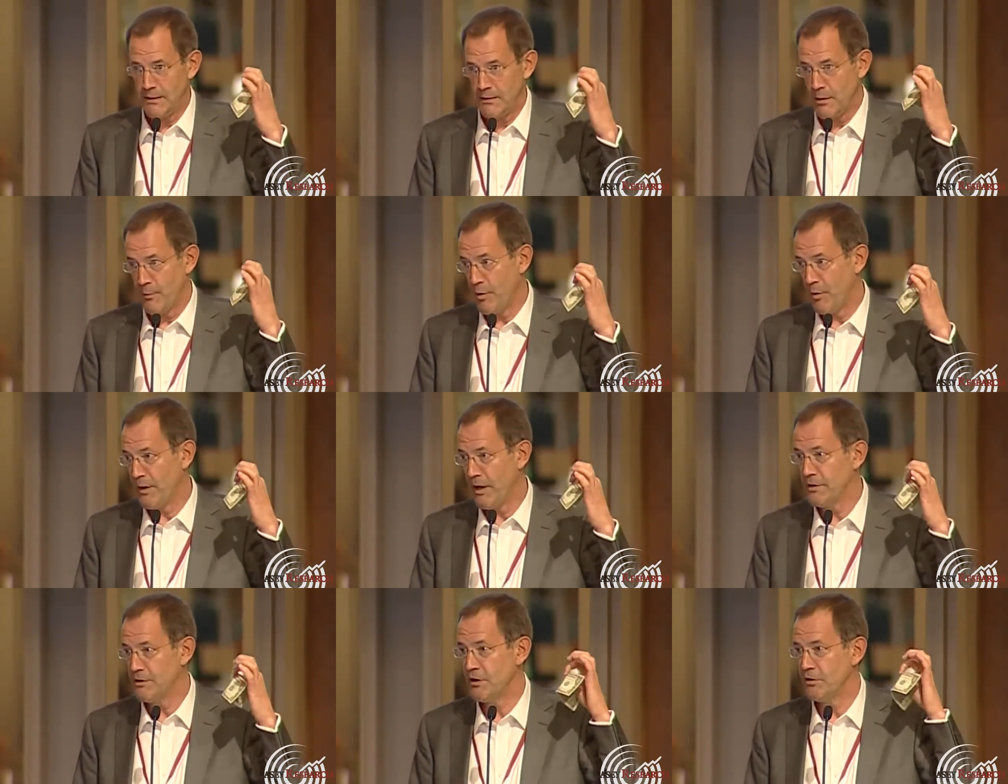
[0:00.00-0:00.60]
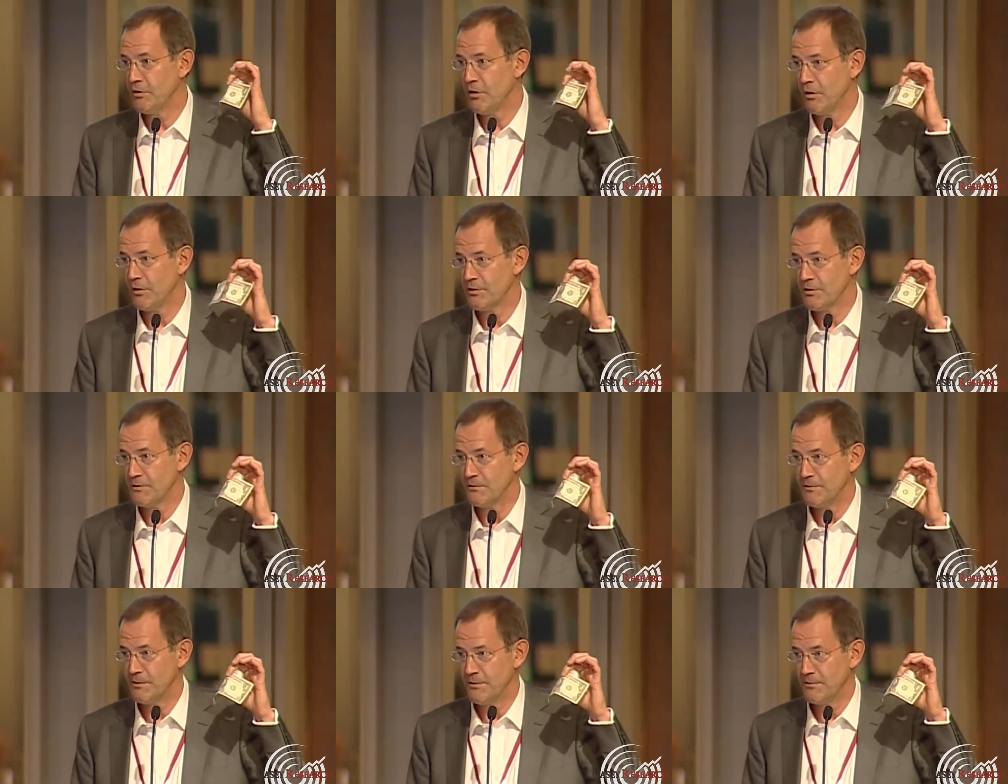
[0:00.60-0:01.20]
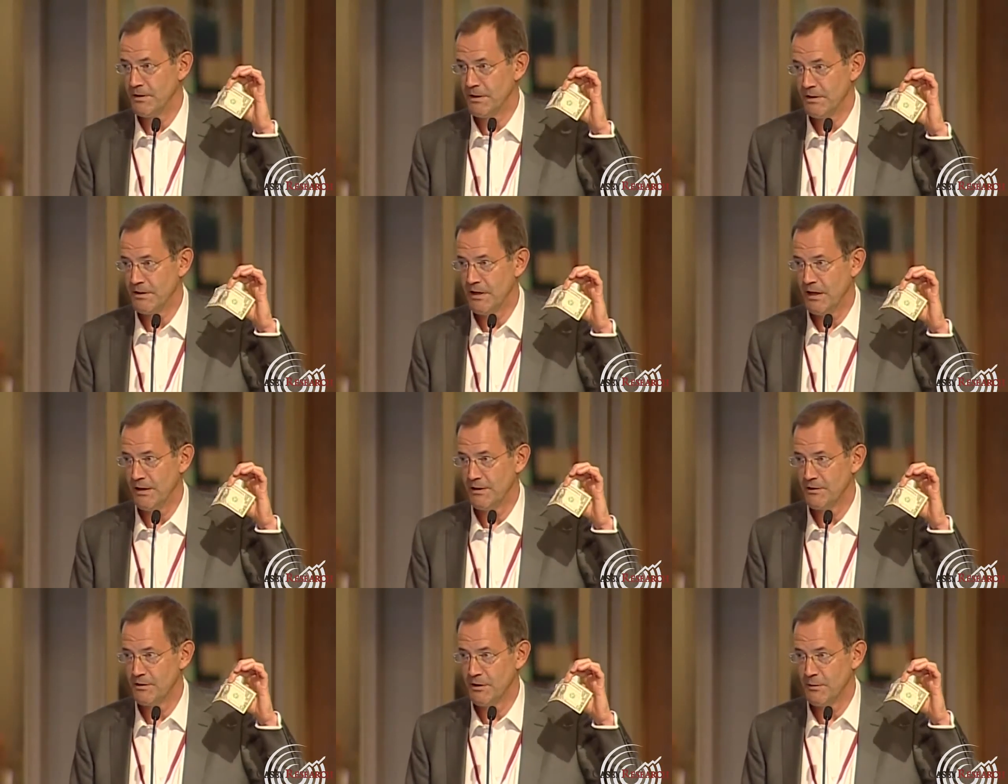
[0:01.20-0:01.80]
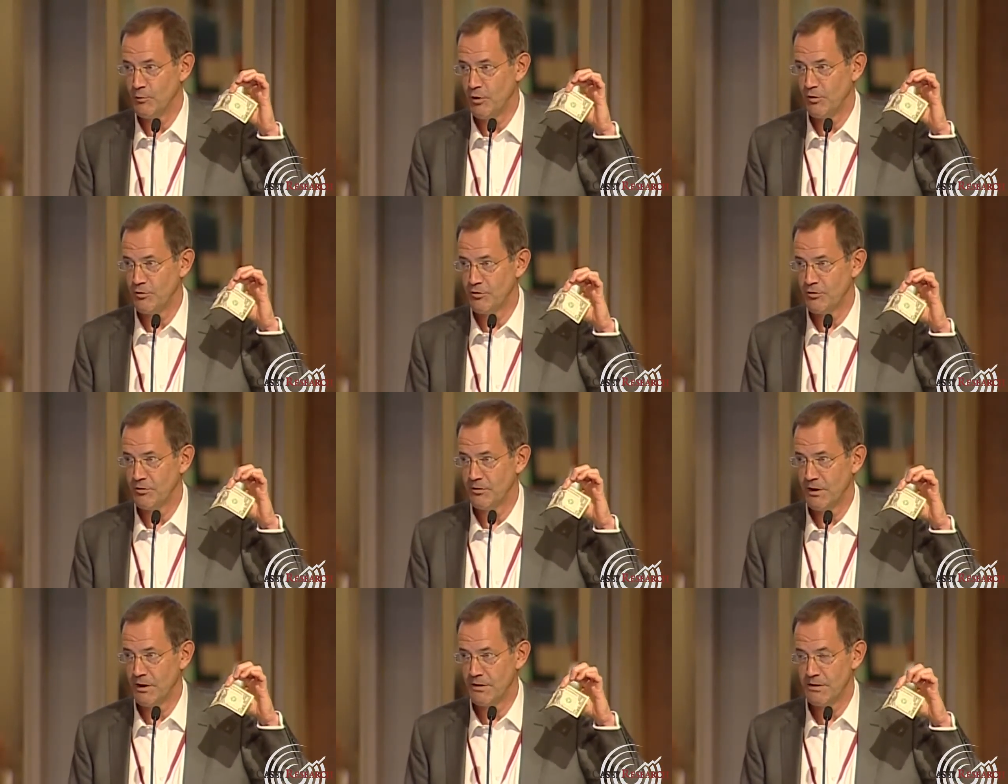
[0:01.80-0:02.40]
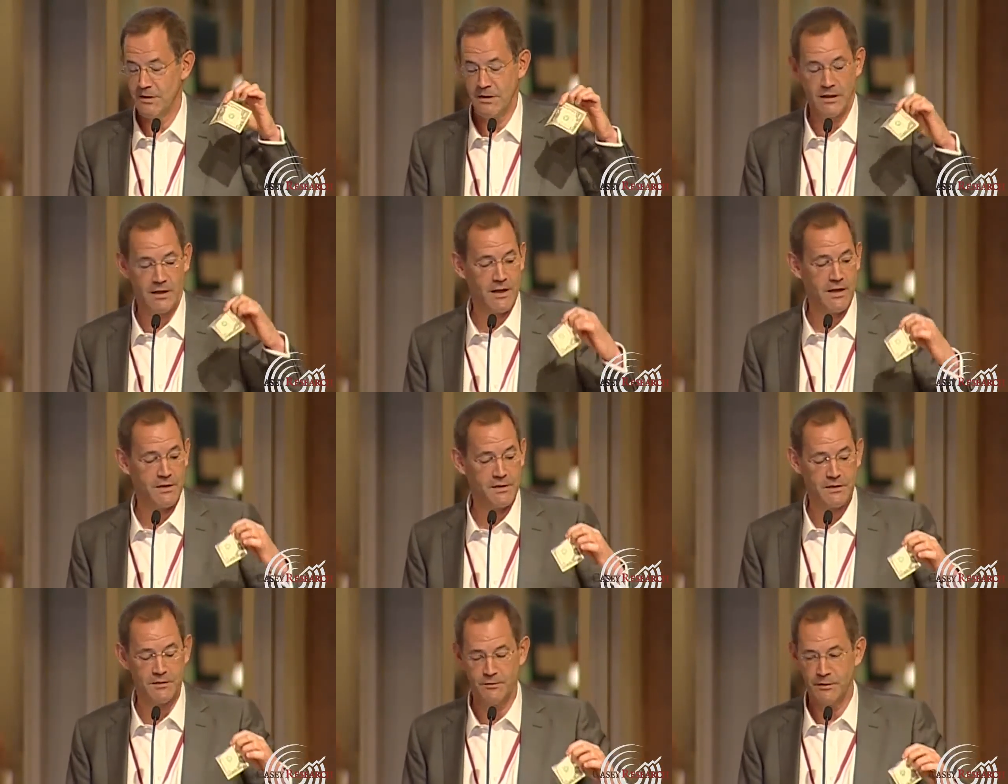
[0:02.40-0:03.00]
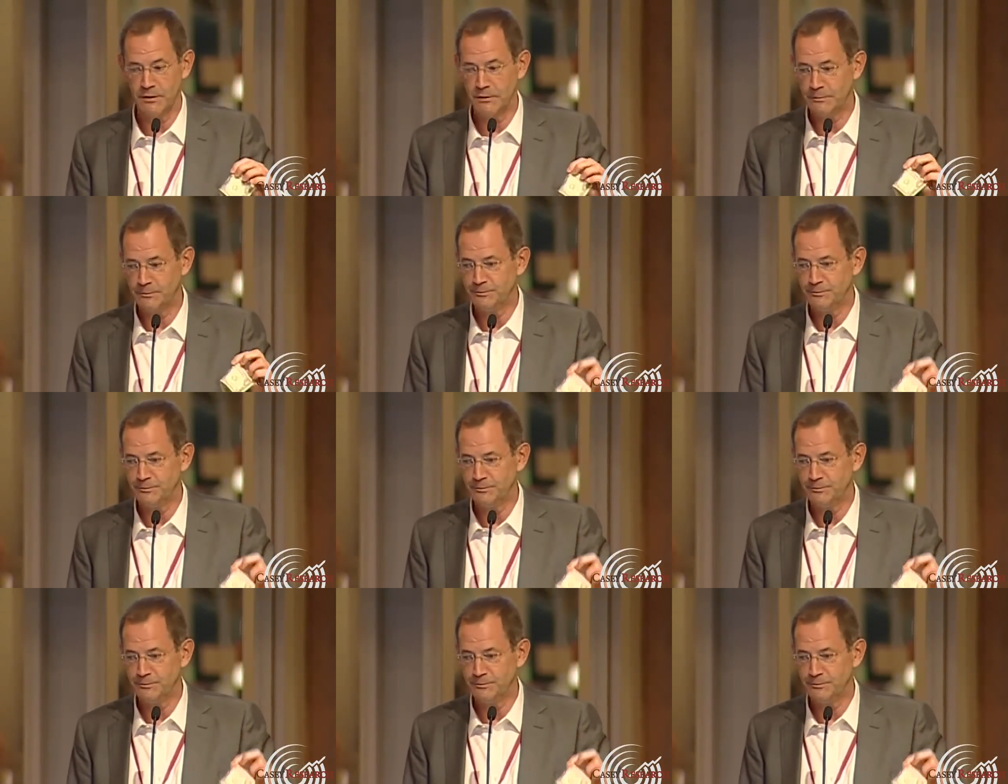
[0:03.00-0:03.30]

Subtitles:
about $18.50. I'm not sure that's the case of it,